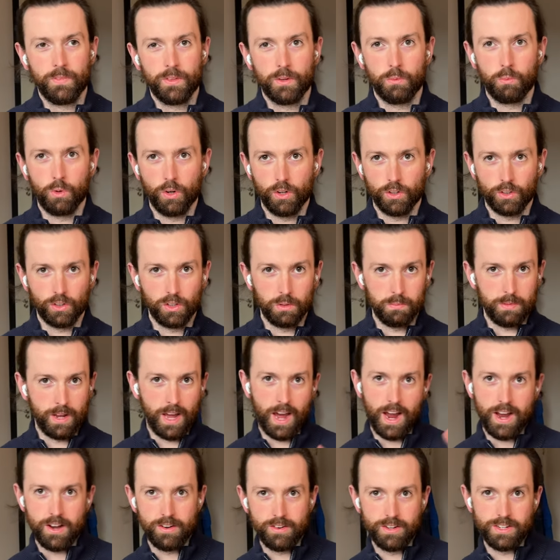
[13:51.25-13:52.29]
One could be
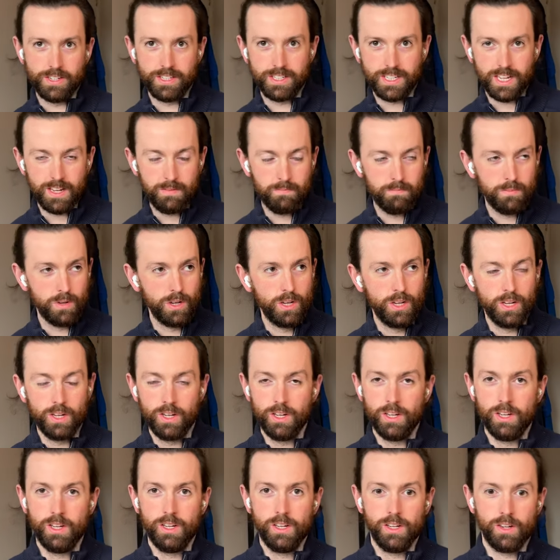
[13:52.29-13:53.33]
hiring a team,
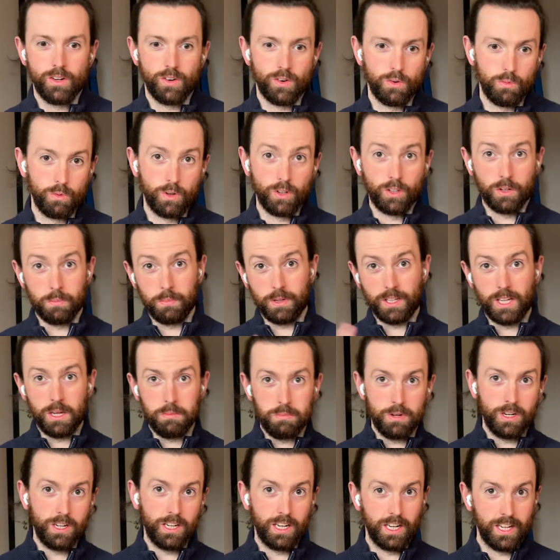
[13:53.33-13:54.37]
or one could be
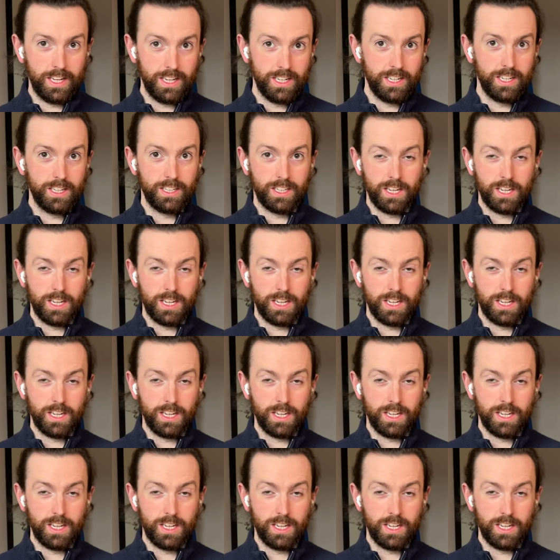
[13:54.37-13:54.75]
keeping it lean,